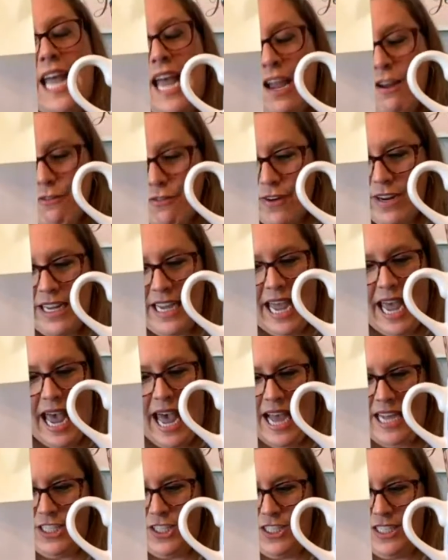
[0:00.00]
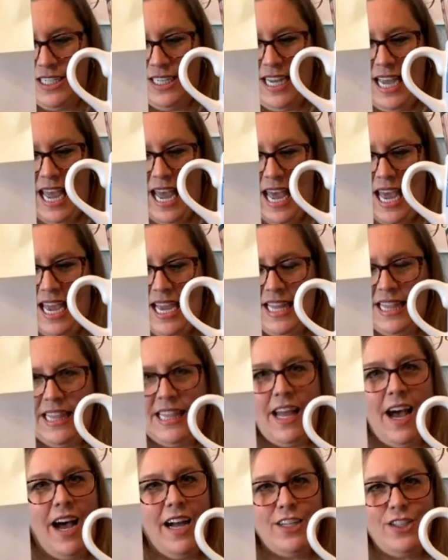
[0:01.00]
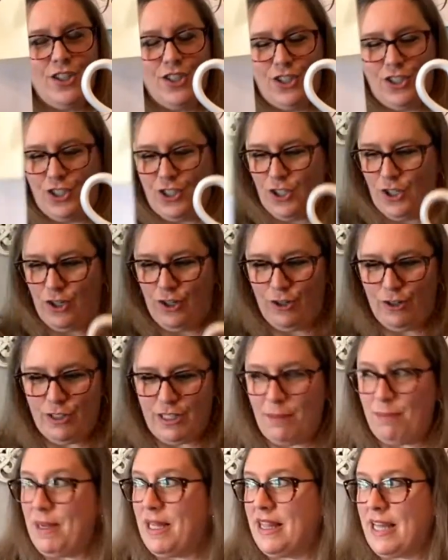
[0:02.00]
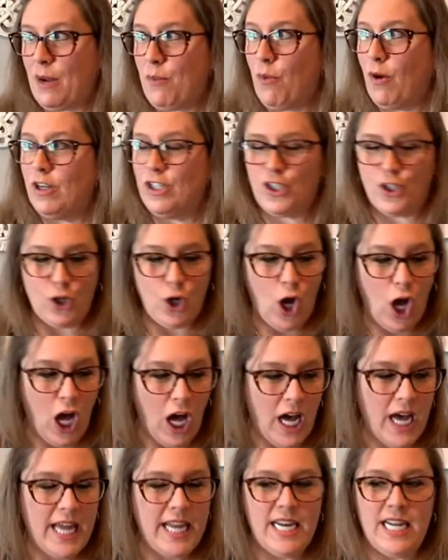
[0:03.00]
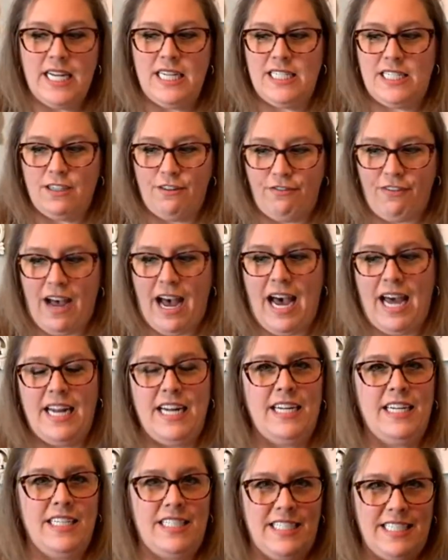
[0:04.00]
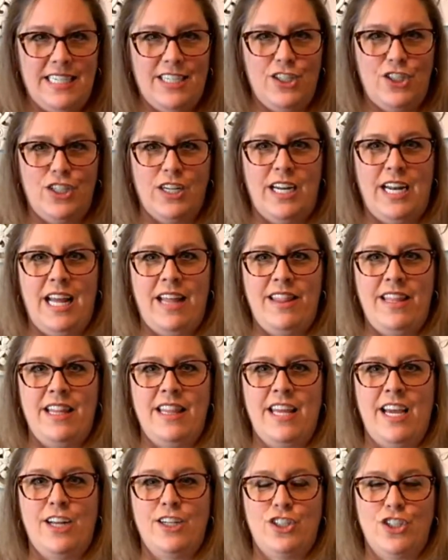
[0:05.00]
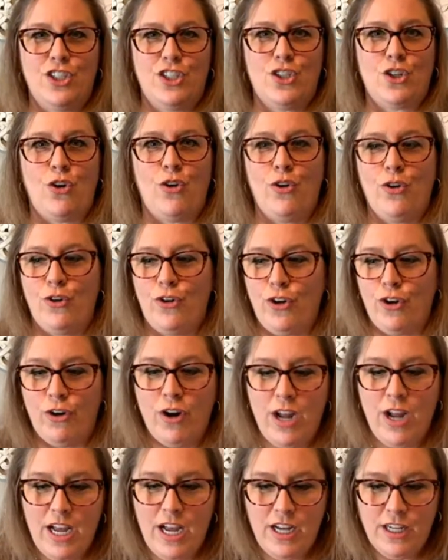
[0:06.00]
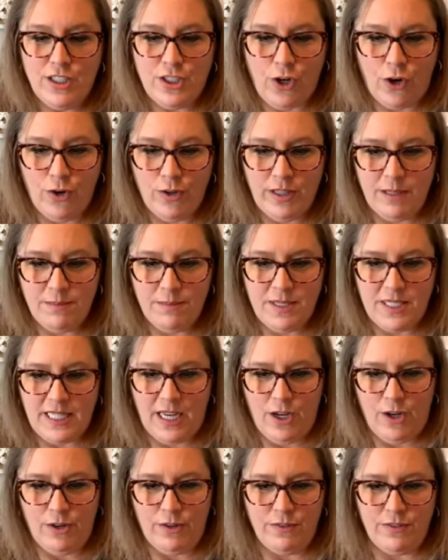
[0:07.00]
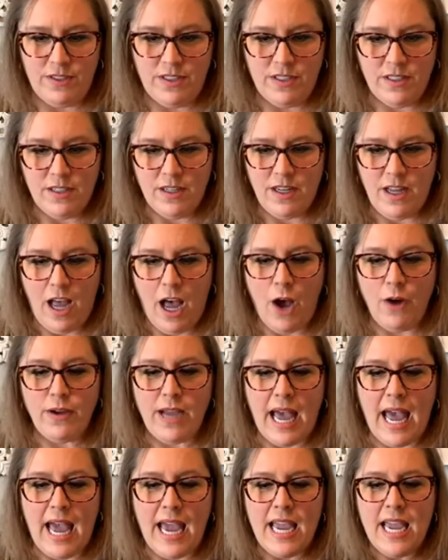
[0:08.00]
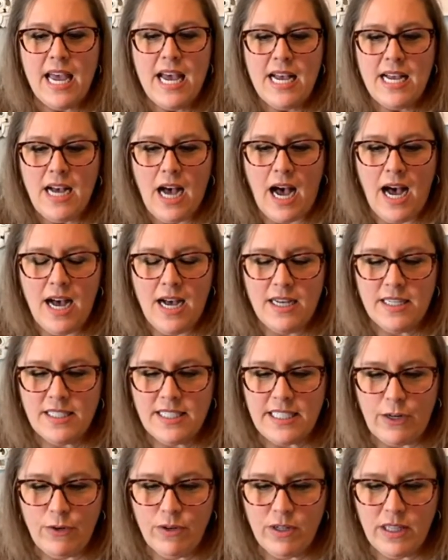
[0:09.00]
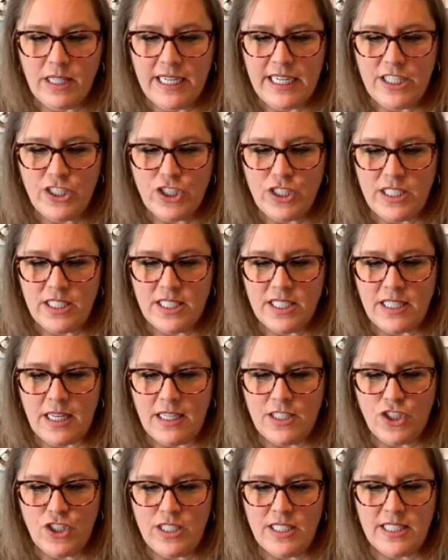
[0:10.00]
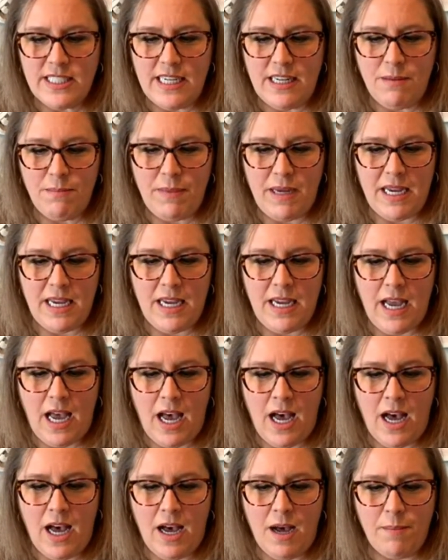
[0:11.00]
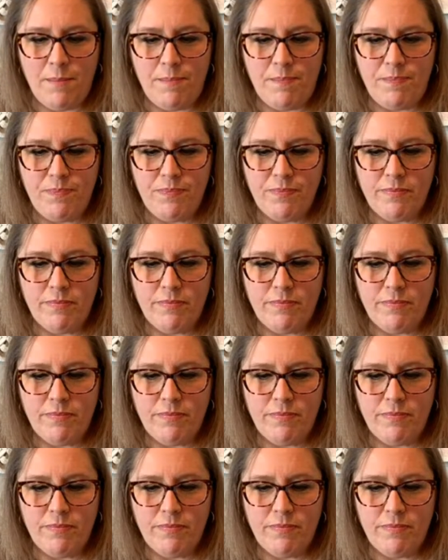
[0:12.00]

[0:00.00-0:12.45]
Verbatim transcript: every cat, Jen K, not just yours. I mean, they want your undivided attention and then they just turn your turn themselves. Okay. Uh, Sarah Lee, she she sent me um,